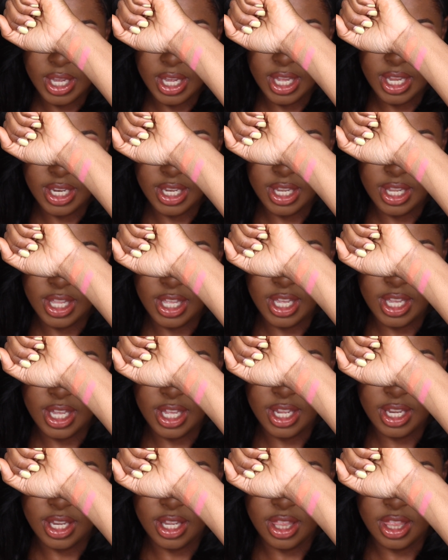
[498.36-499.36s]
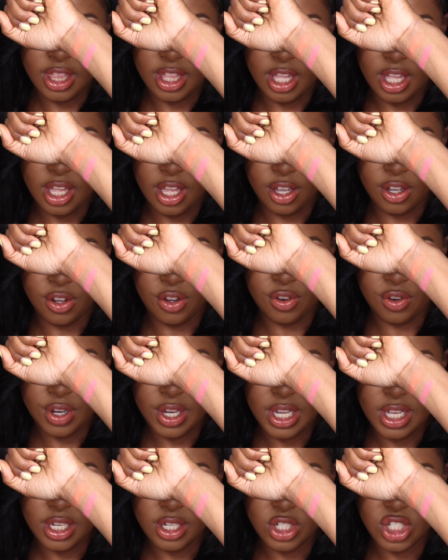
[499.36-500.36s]
And then the
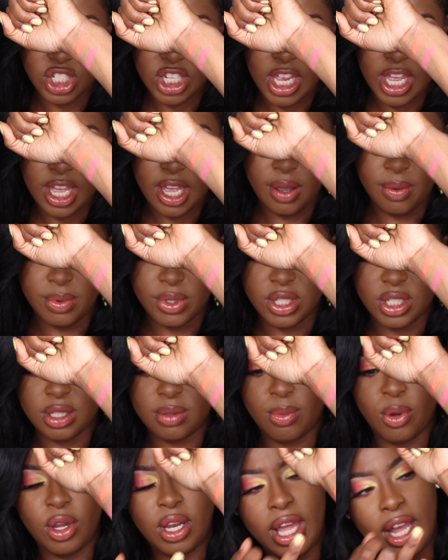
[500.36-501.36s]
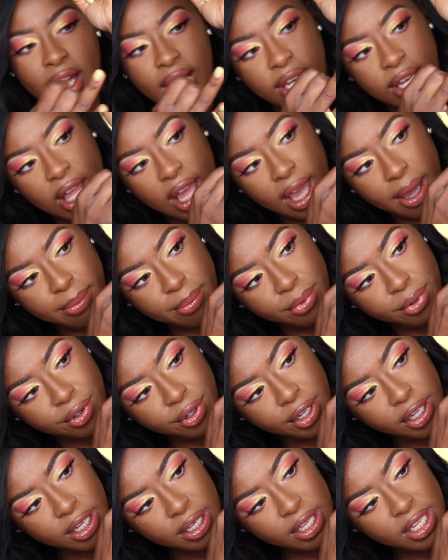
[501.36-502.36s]
green shade, which is more like a lime
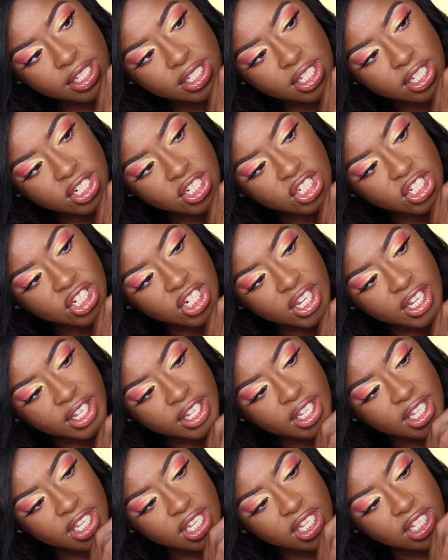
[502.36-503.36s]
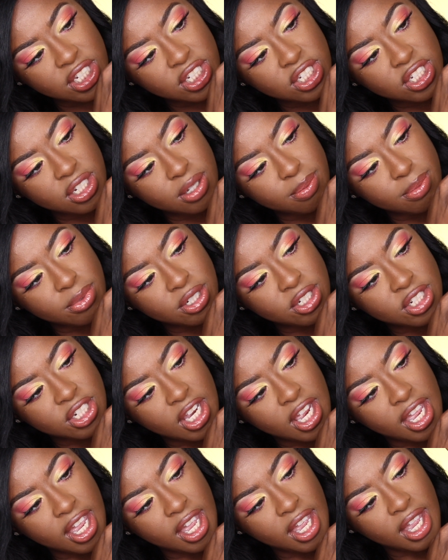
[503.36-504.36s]
green. It's a chunky shimmer
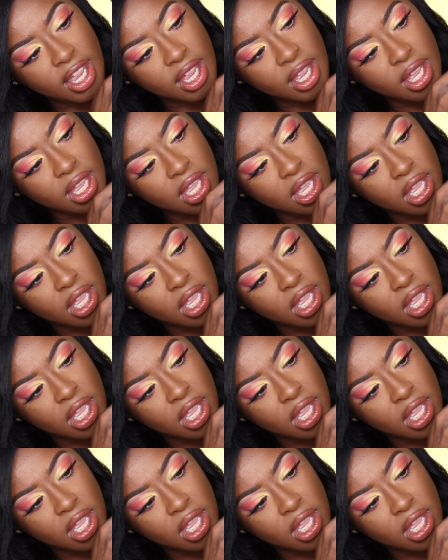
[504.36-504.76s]
shade.